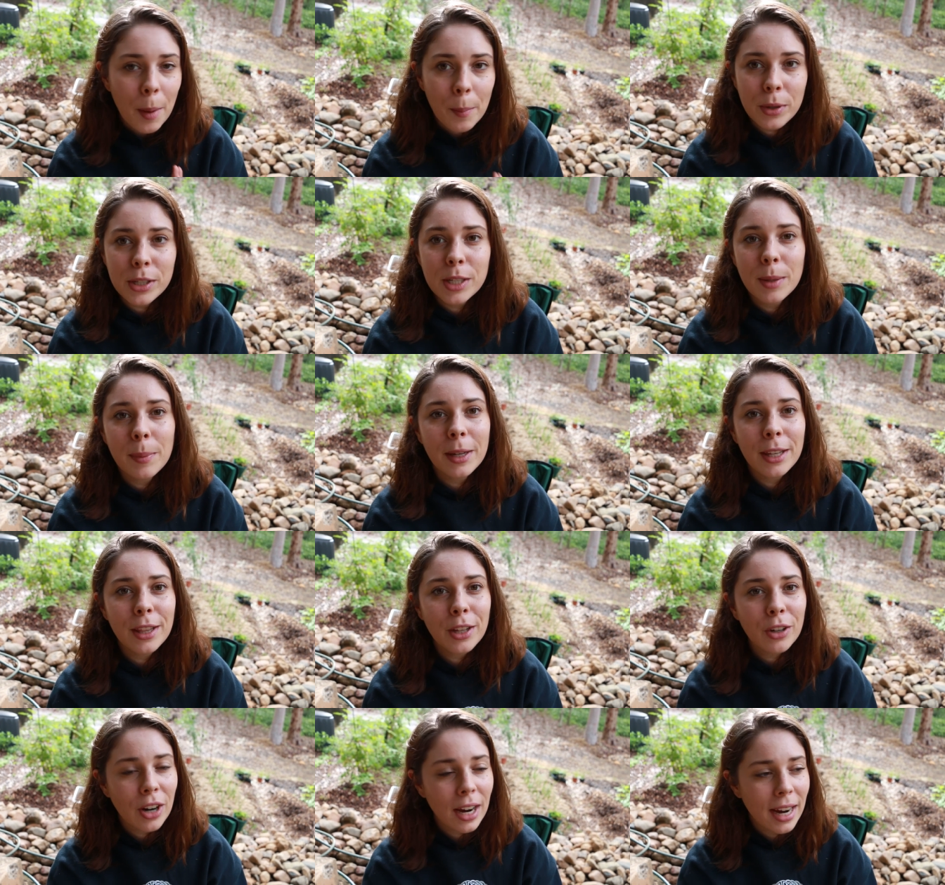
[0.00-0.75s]
Put
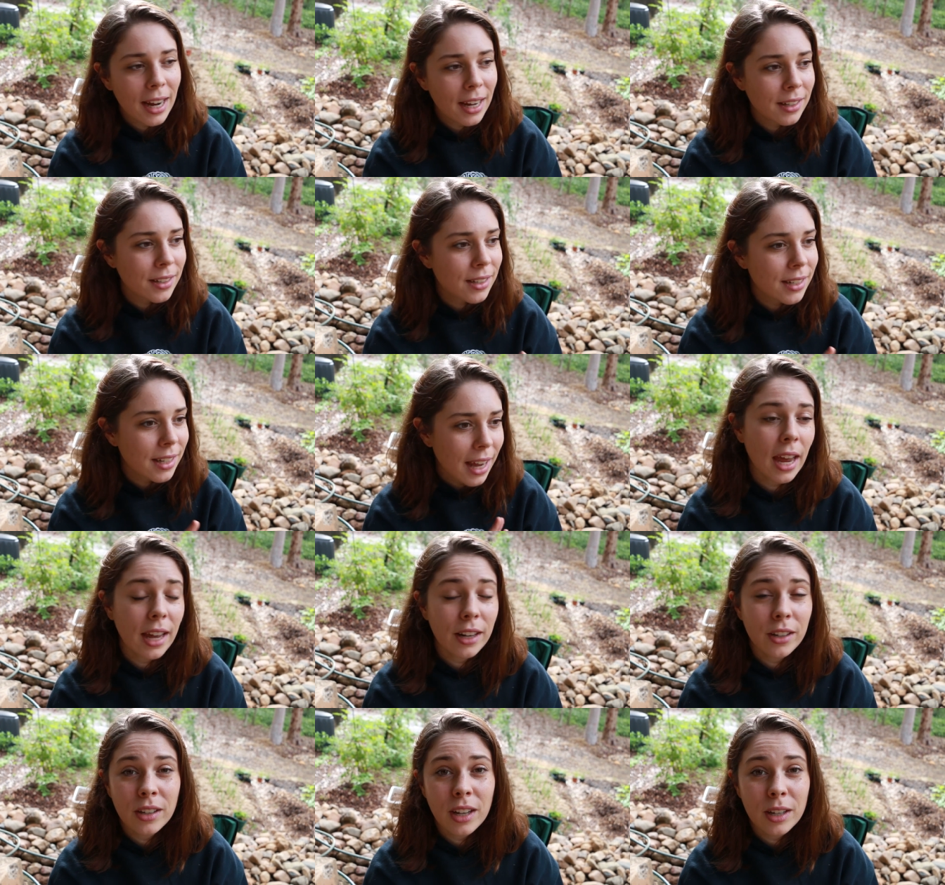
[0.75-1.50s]
something in the ground
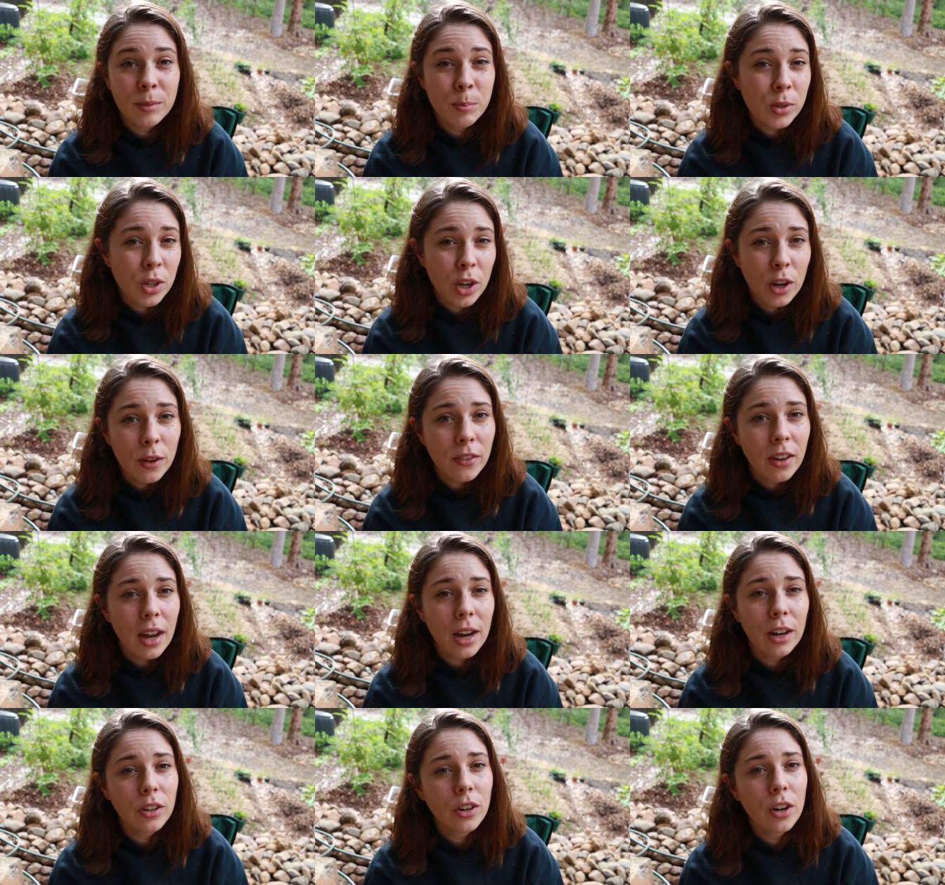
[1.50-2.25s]
and observe
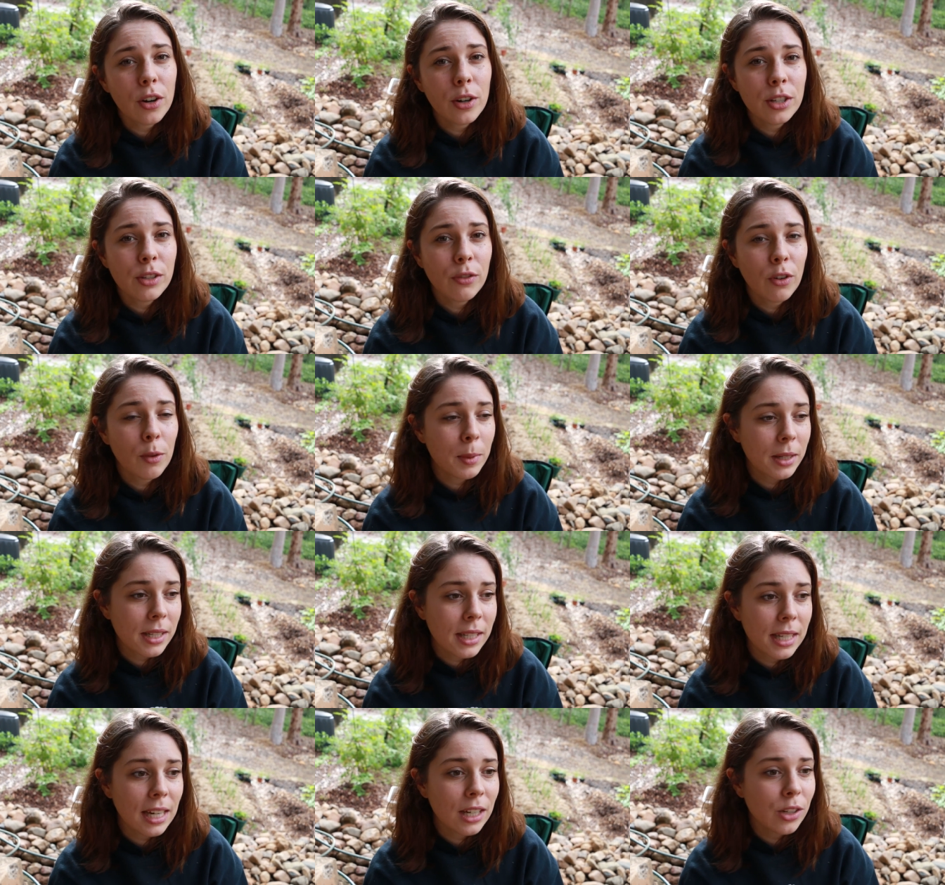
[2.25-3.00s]
how it grows from
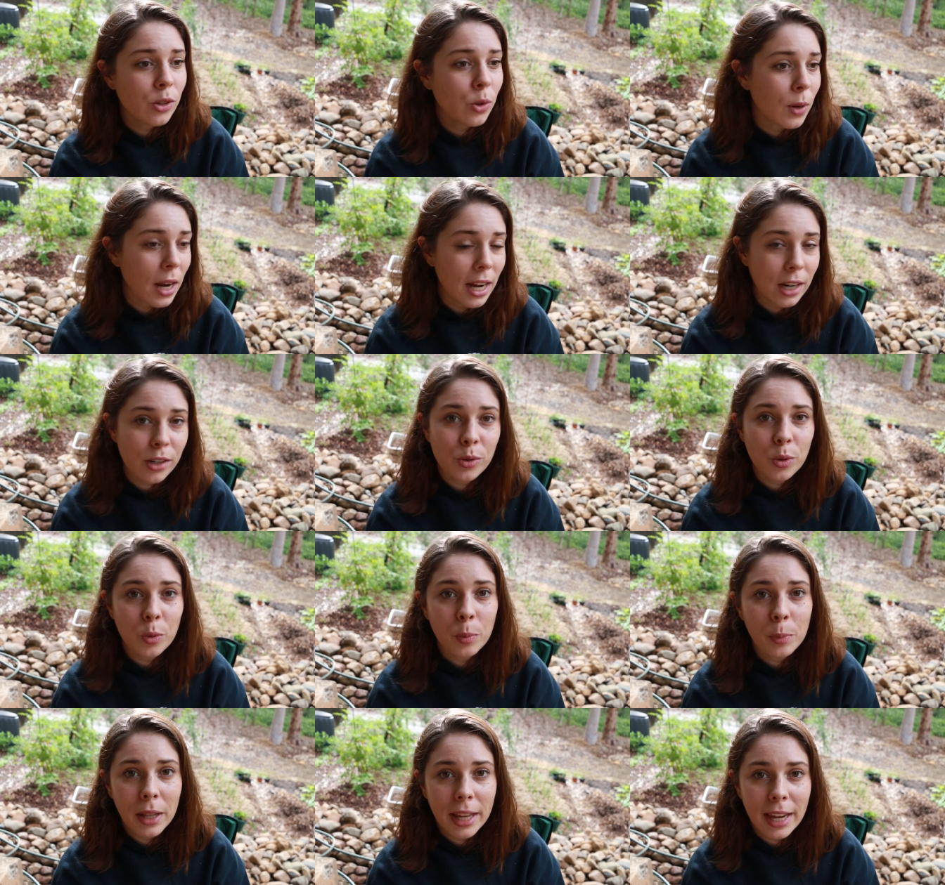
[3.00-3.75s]
a seed to an
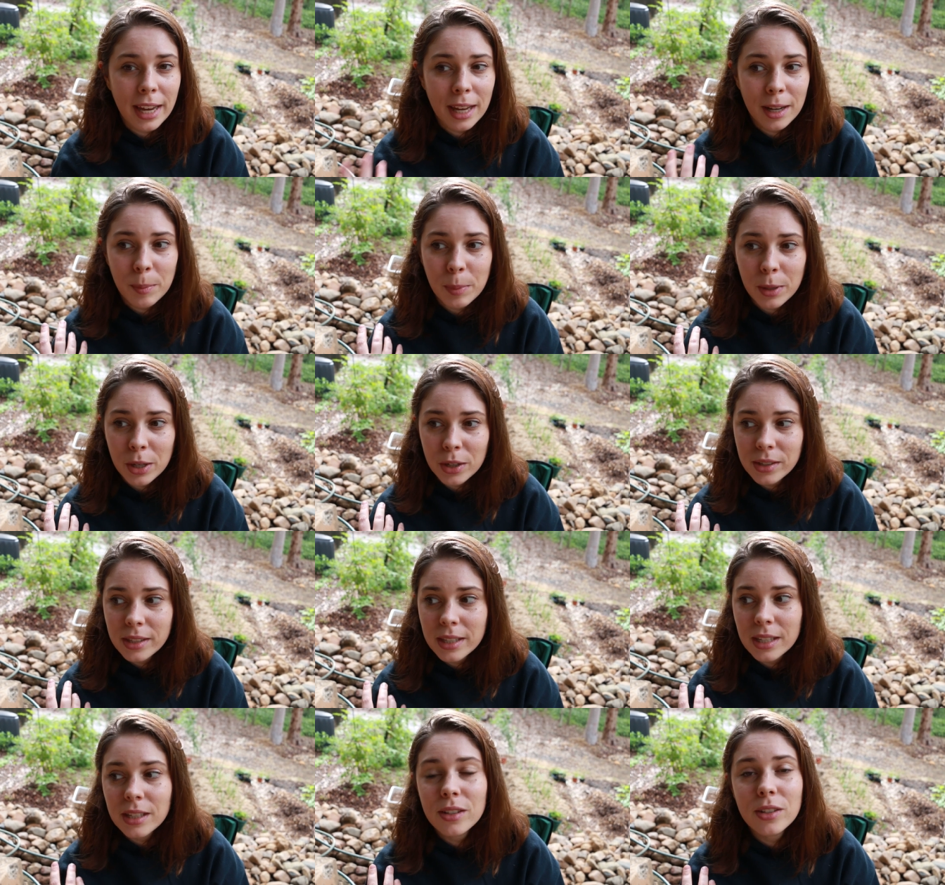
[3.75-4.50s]
actual plant
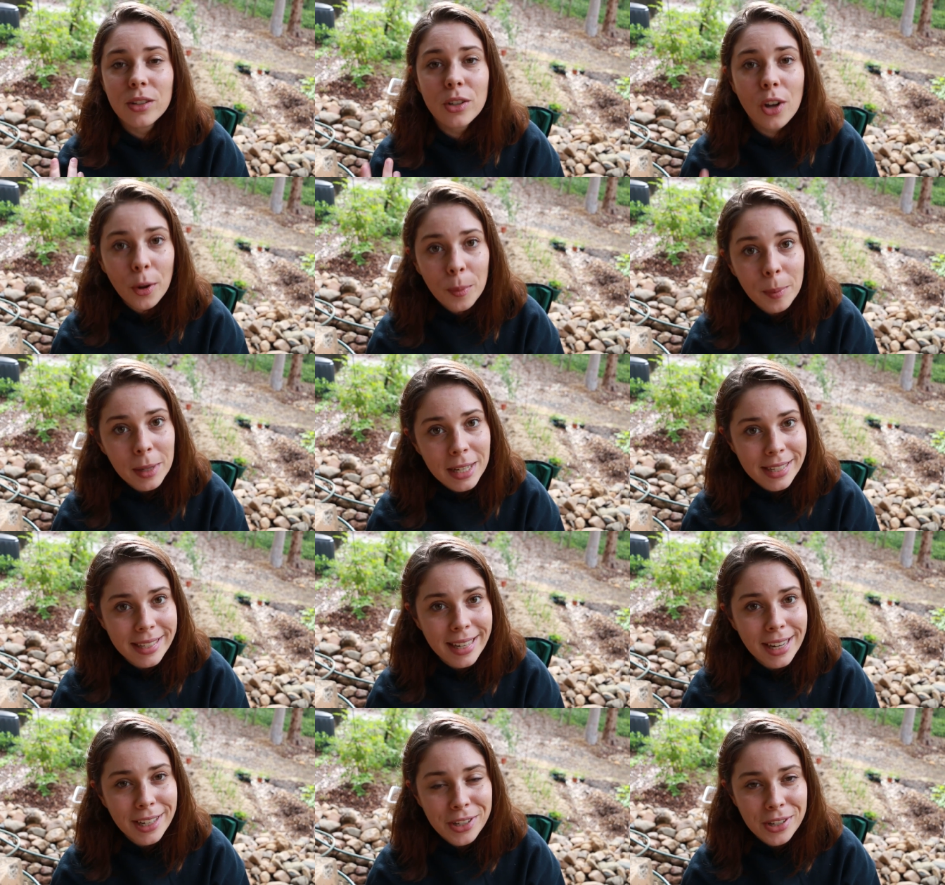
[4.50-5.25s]
because there's so many
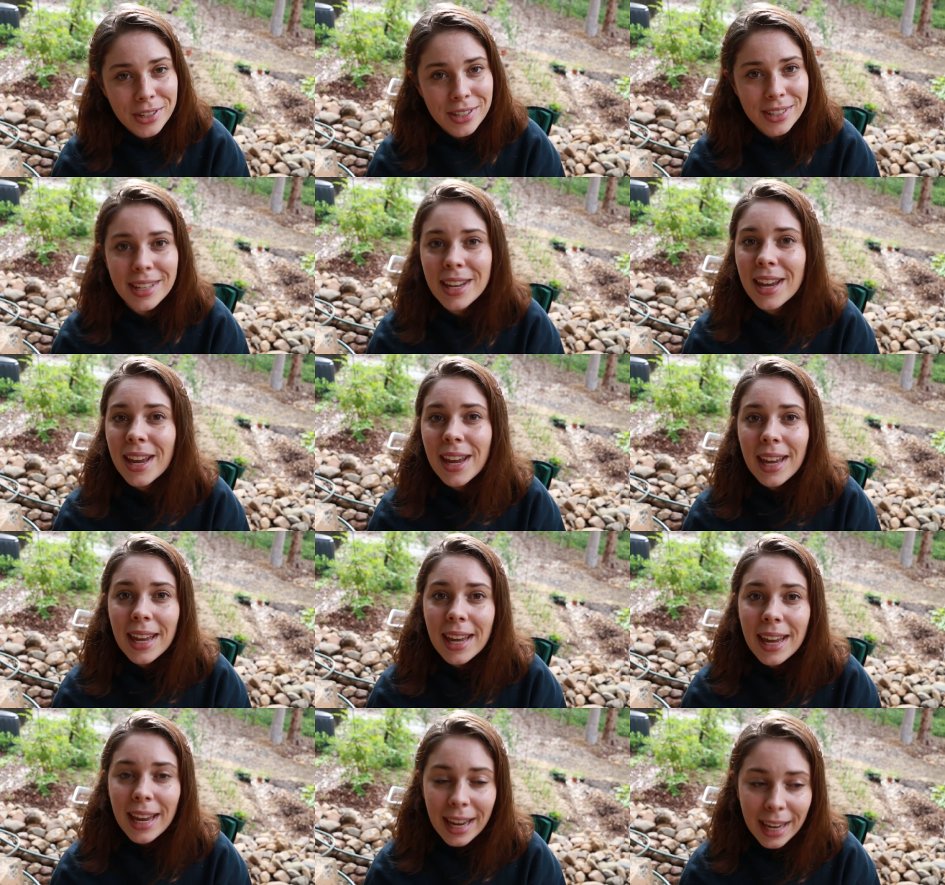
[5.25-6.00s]
stages
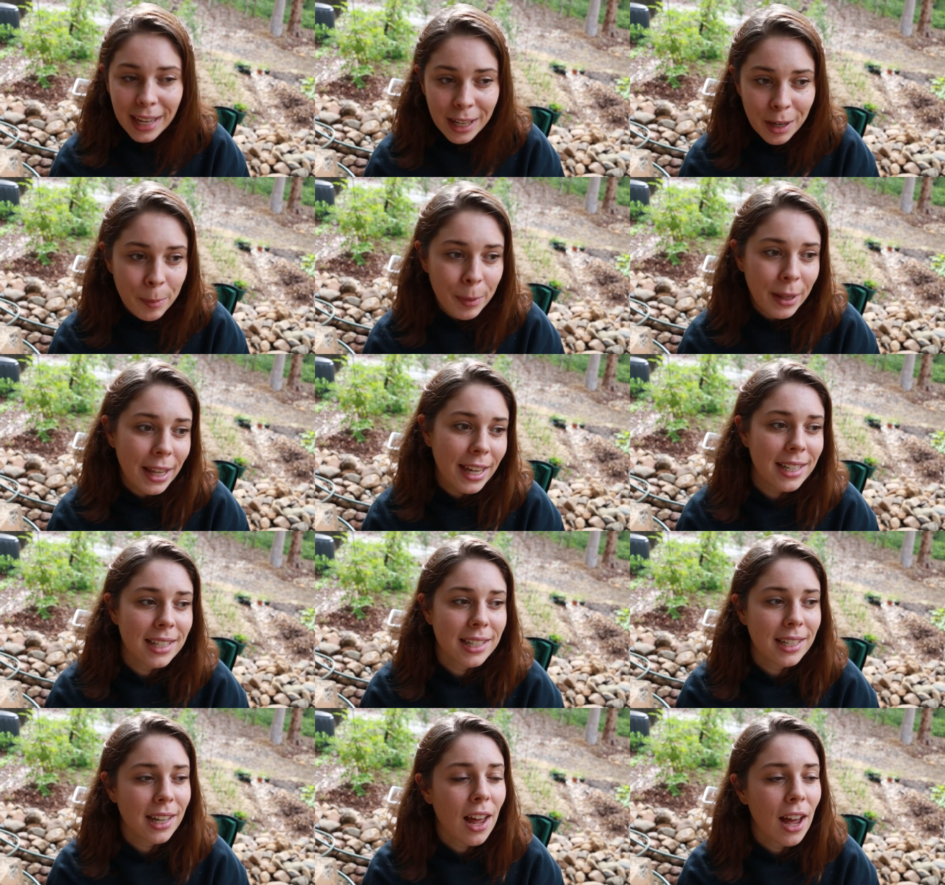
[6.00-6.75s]
in a
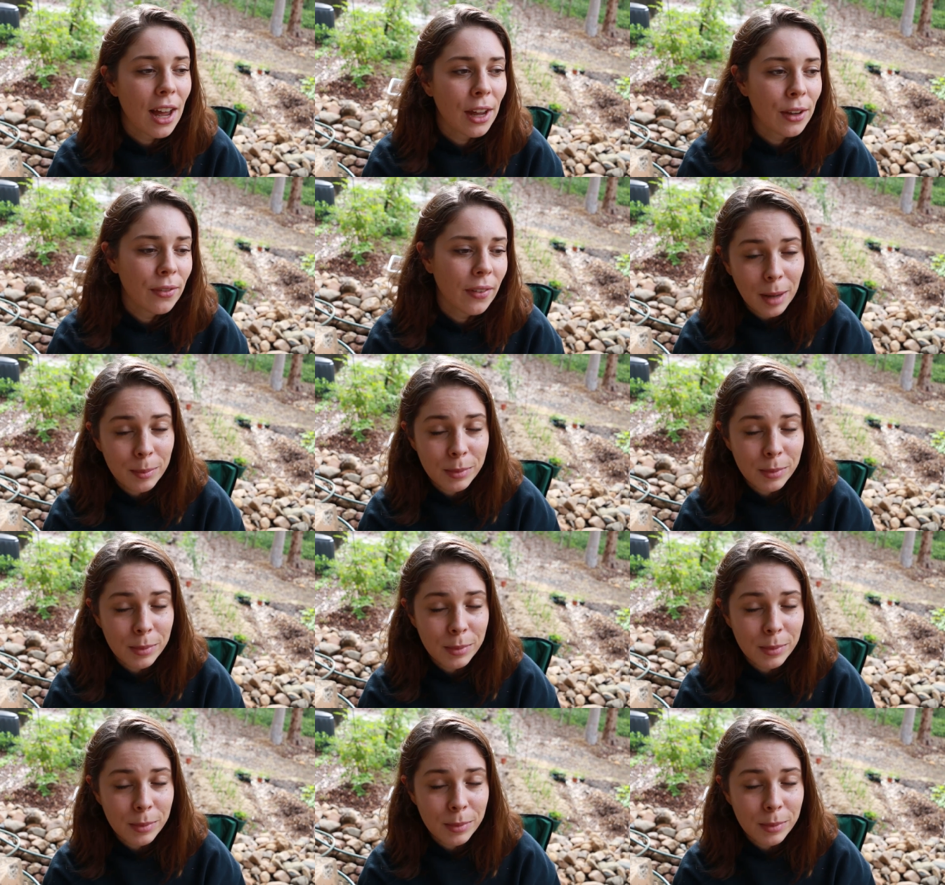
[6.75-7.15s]
plant's life.